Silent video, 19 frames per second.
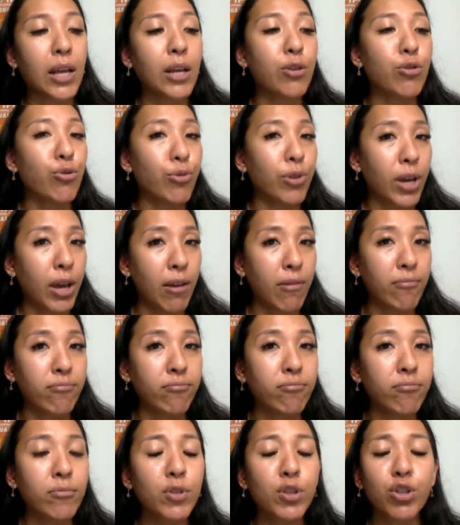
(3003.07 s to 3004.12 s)
that you
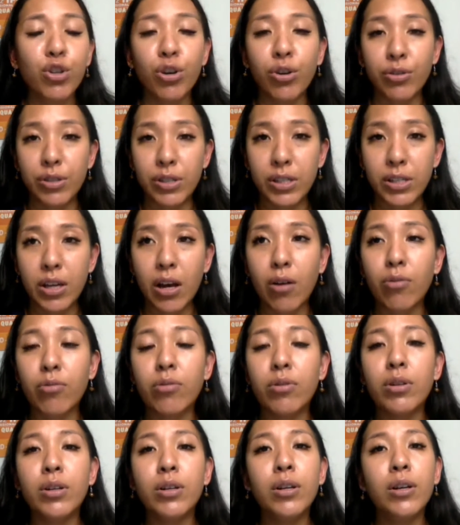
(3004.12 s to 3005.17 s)
can consult
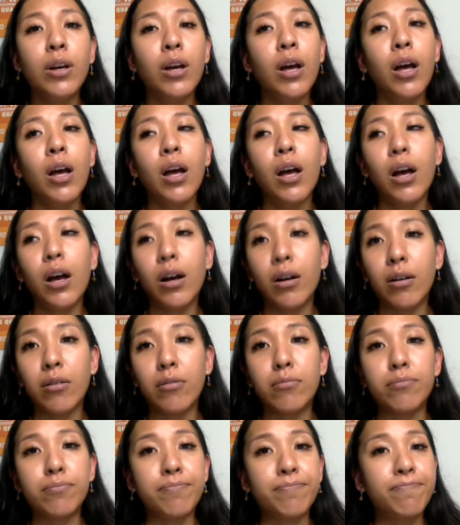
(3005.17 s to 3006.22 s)

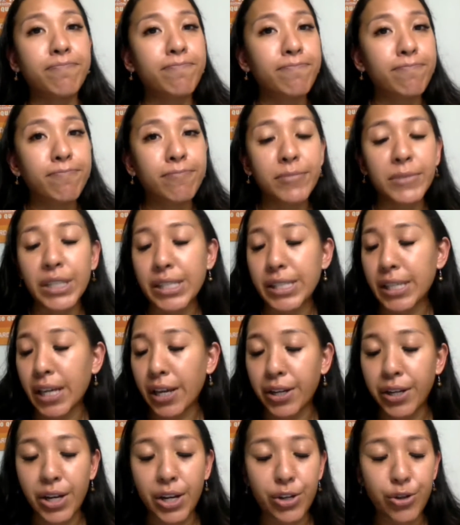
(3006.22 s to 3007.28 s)
um, a
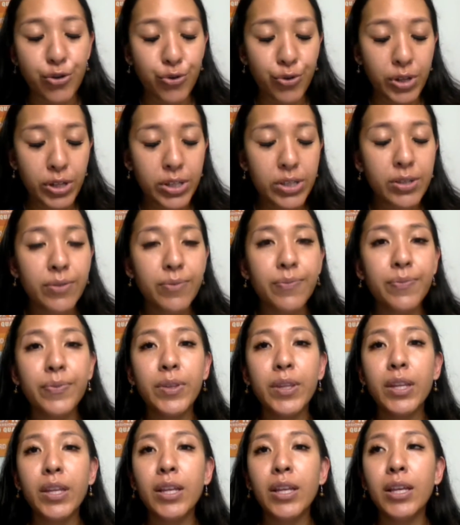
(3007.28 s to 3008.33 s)
psychiatrist,
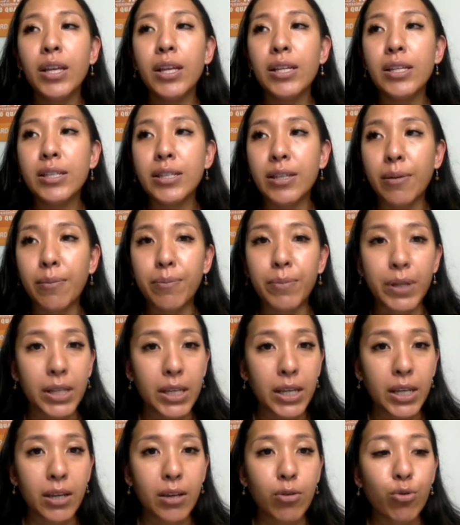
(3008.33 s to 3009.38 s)

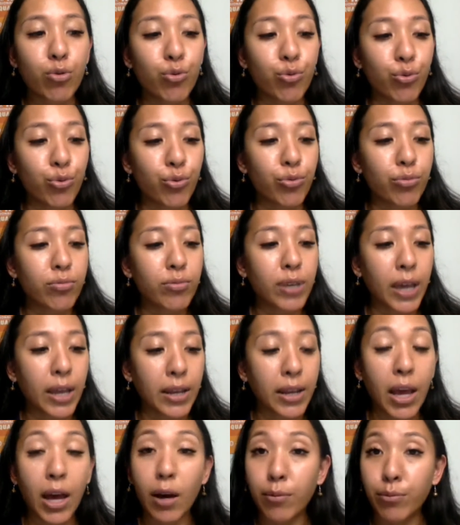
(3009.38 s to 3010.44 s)
somebody who
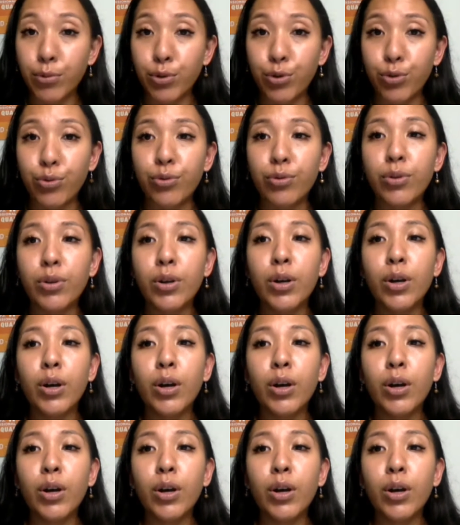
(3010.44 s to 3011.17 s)
can help you